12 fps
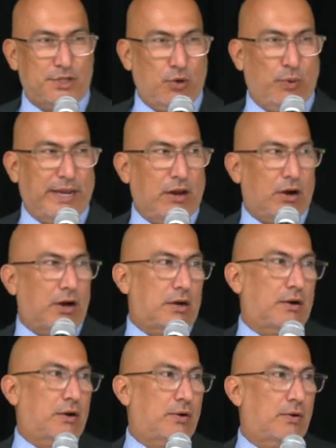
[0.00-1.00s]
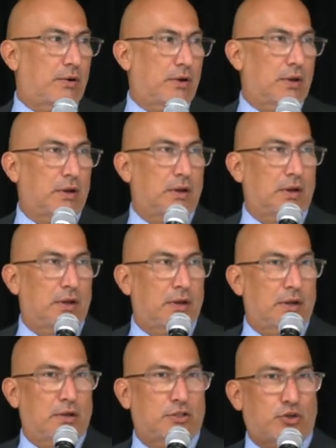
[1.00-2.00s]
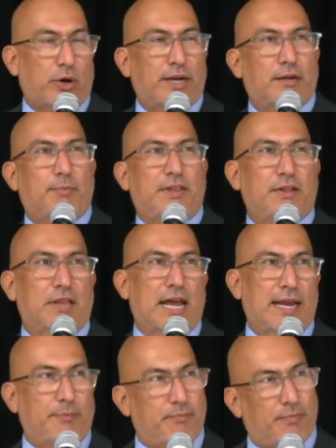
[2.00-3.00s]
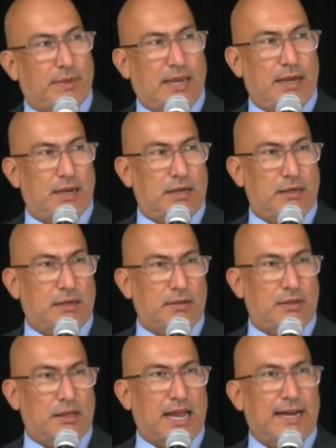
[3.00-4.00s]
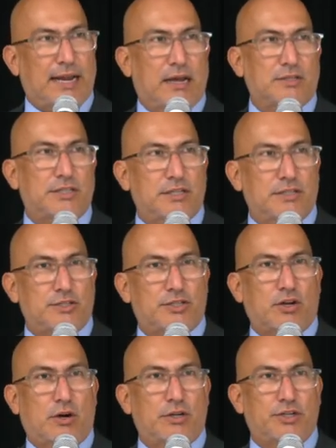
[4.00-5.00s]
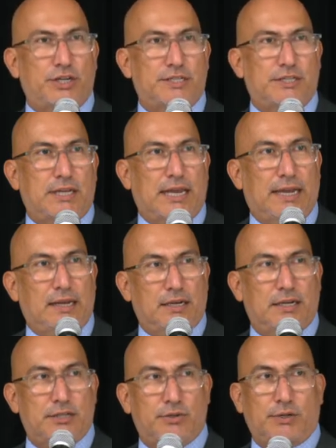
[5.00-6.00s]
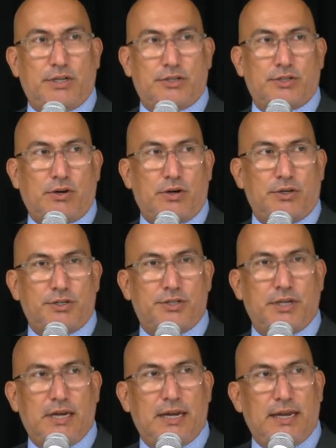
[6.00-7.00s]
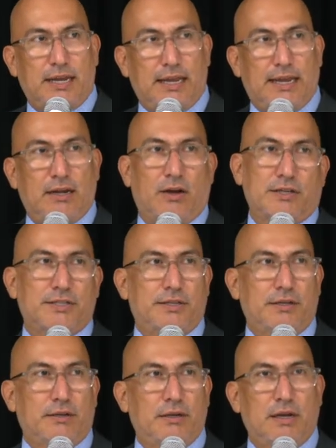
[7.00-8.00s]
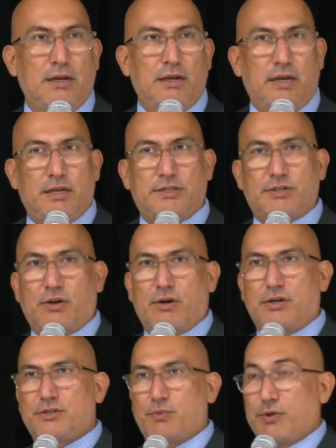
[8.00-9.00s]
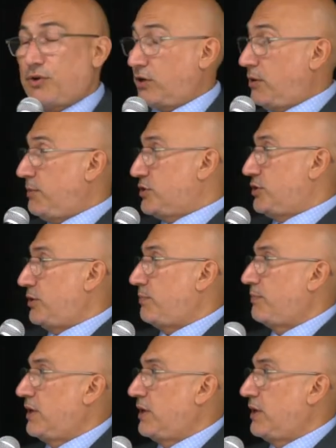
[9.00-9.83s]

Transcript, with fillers: So we are trying to be the light. And the lighthouse doesn't start just in the district, it starts in Austin. It starts with our commissioner.